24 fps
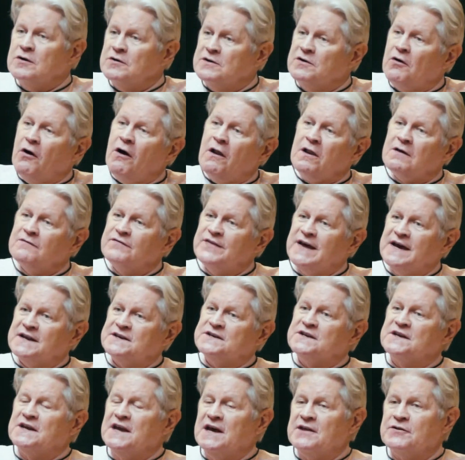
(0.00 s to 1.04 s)
and all of that
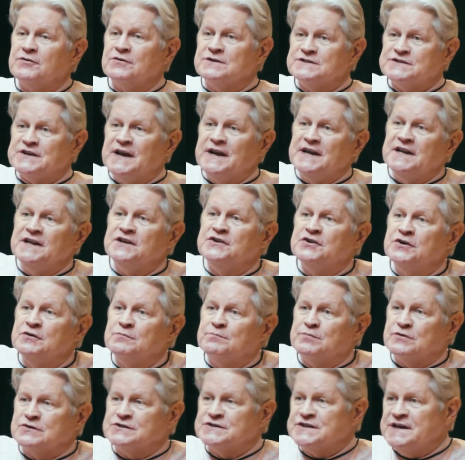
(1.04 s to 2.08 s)
together is
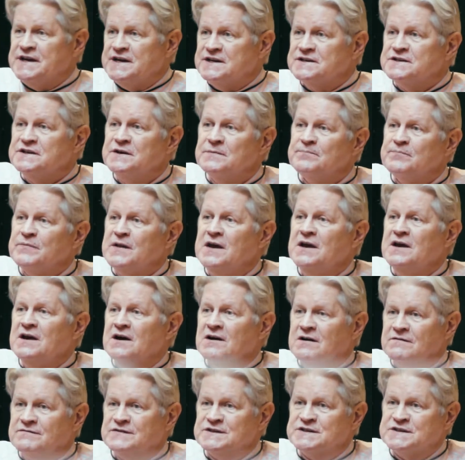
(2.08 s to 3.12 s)
82%
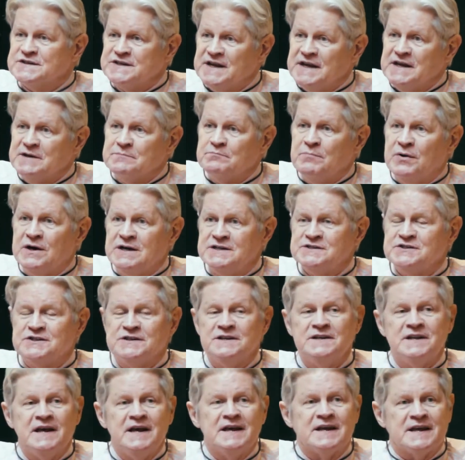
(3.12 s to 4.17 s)
of the state
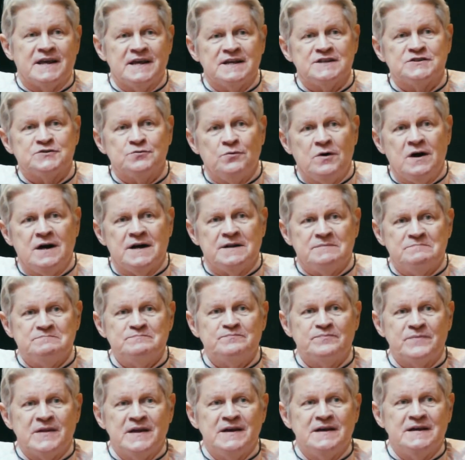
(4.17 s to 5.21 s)
budget, guess
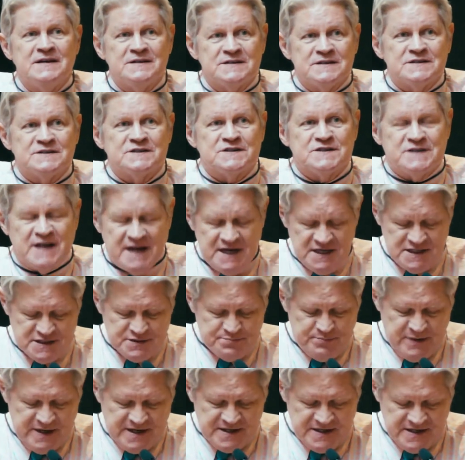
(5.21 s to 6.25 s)
what? State
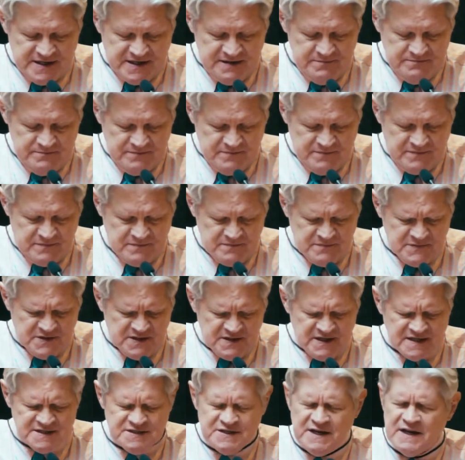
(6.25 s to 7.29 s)
spending,
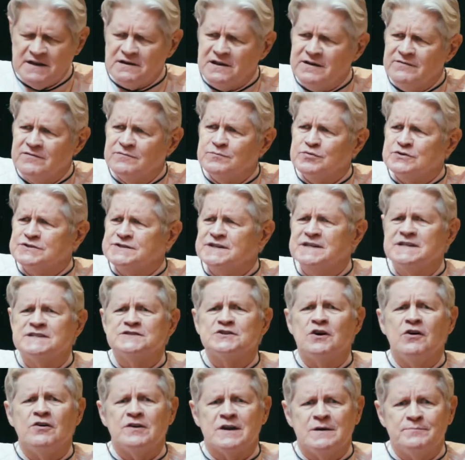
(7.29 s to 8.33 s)
did I say 11%? It's
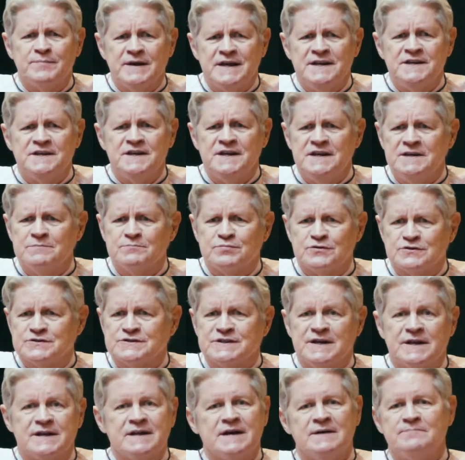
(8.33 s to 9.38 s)
gone up
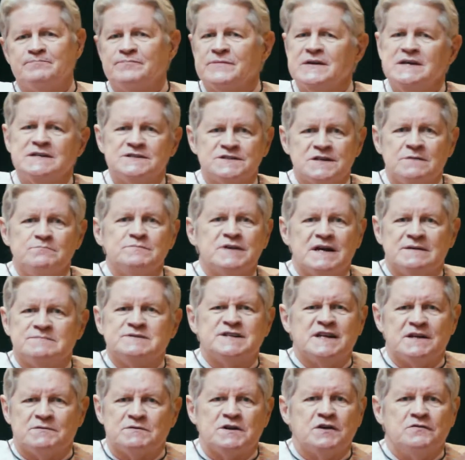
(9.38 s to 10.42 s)
18%. I sometimes
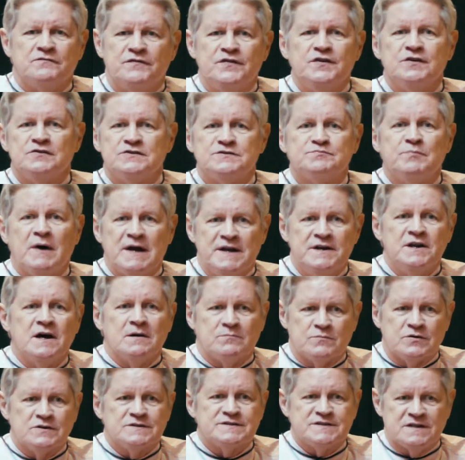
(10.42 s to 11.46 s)
get confused by
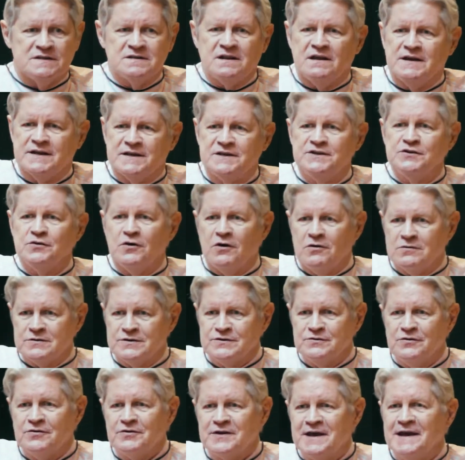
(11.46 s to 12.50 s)
numbers, like you all
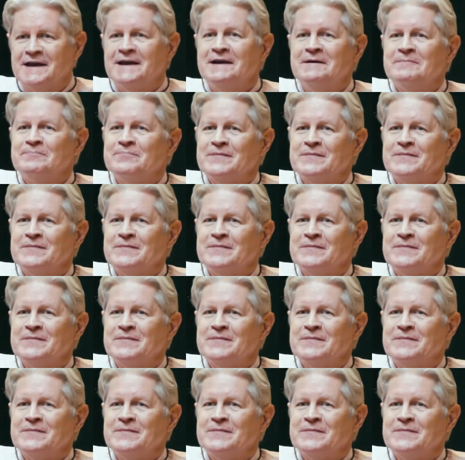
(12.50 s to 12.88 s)
do, okay?